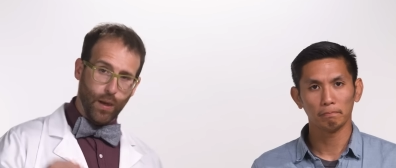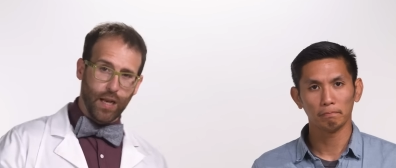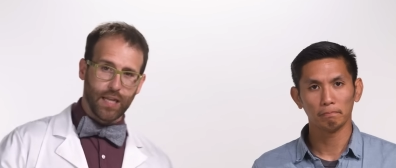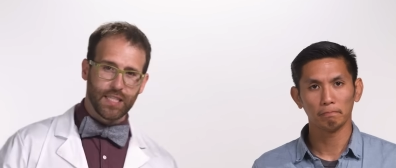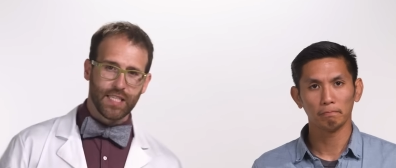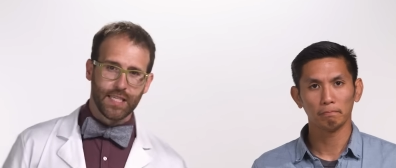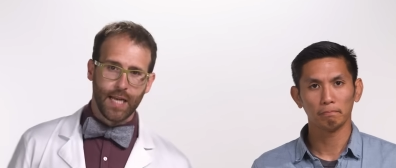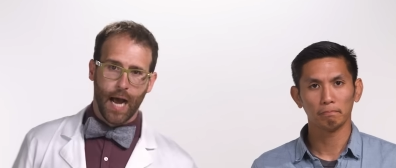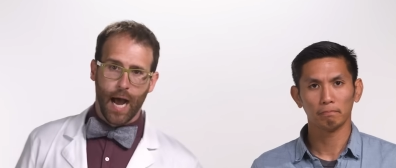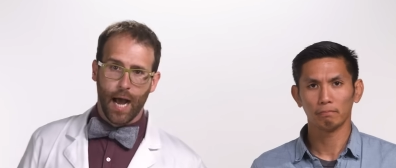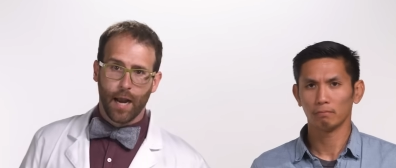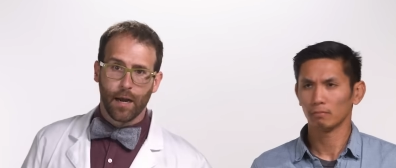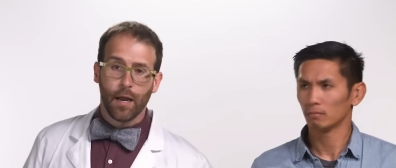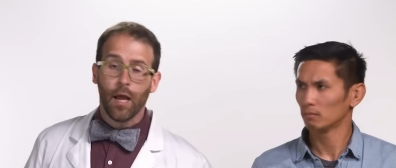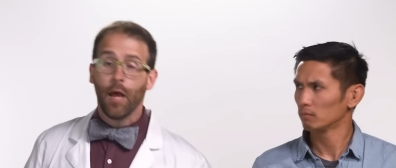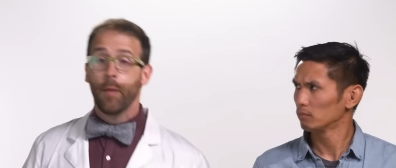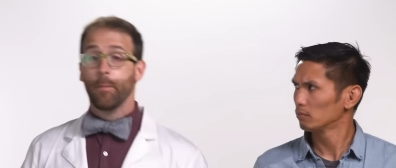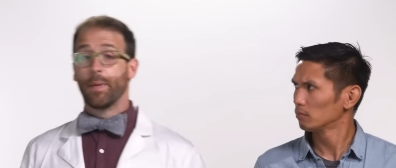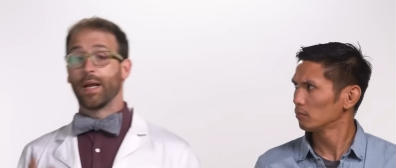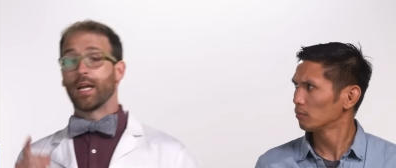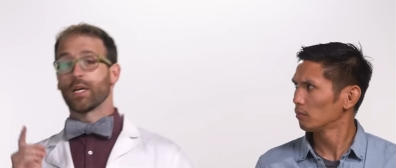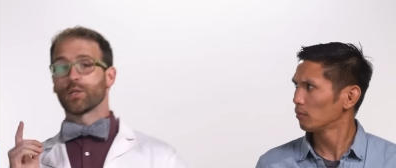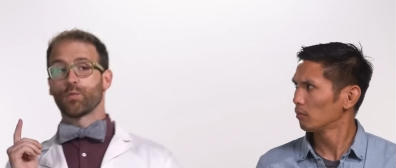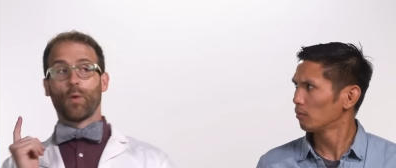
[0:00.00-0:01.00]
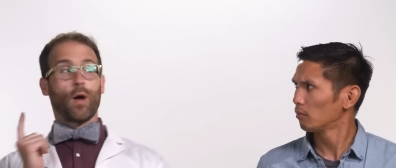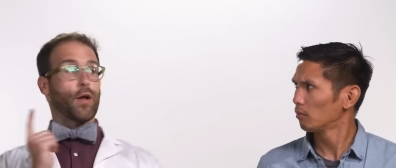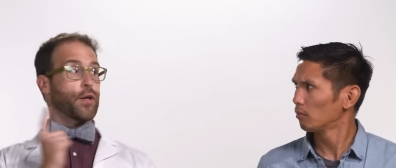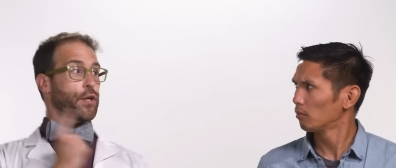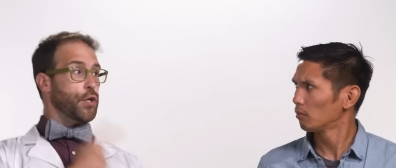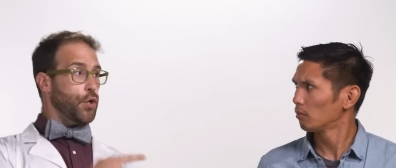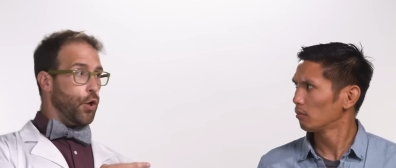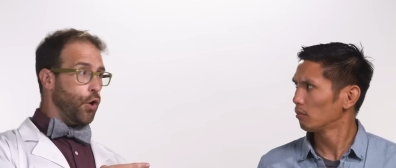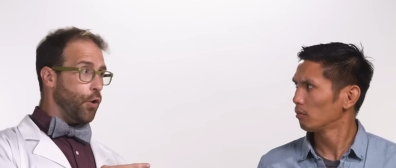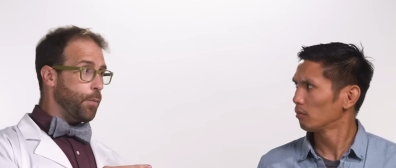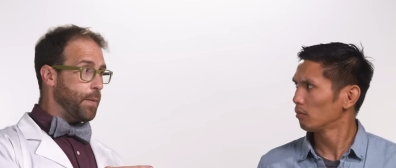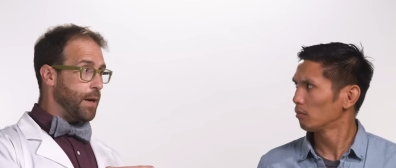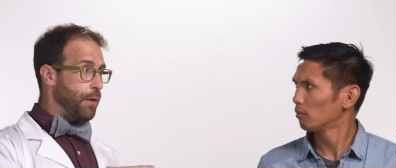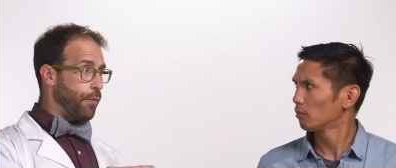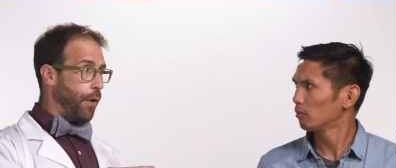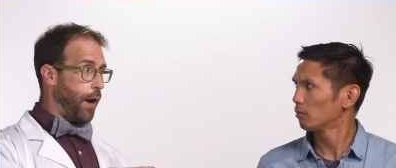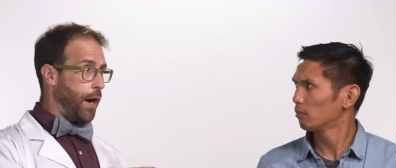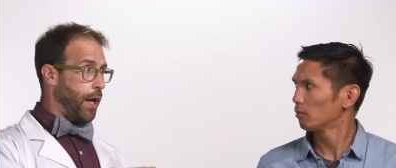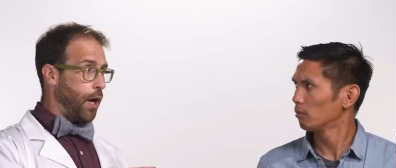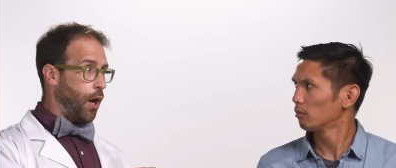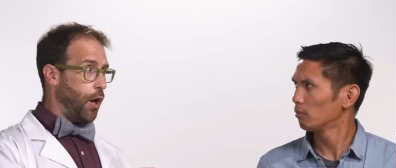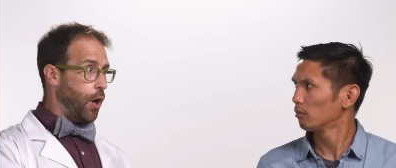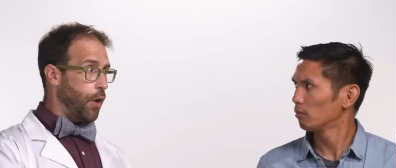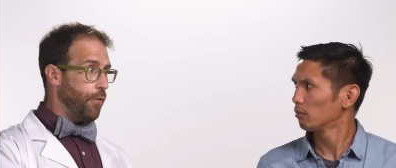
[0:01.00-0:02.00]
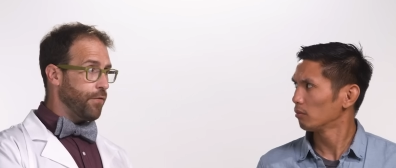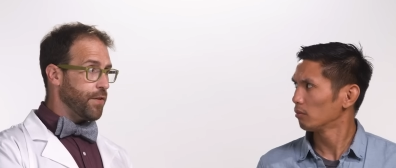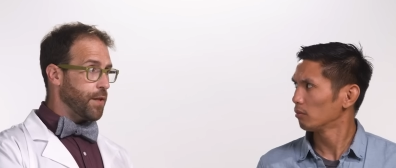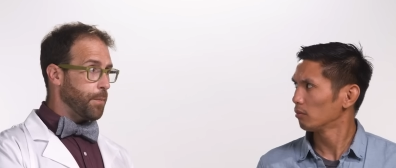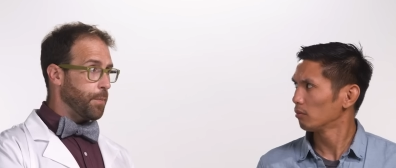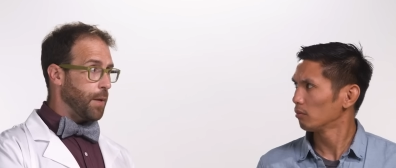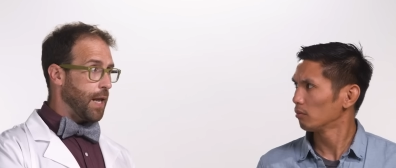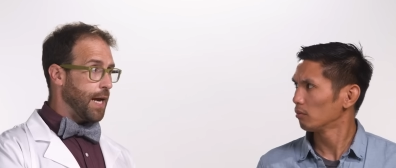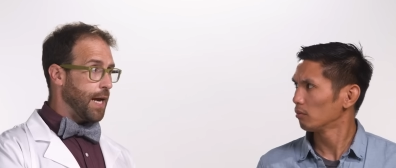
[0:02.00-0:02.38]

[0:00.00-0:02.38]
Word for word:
Speaker 1: Well, it's not, because while you'll be running all over the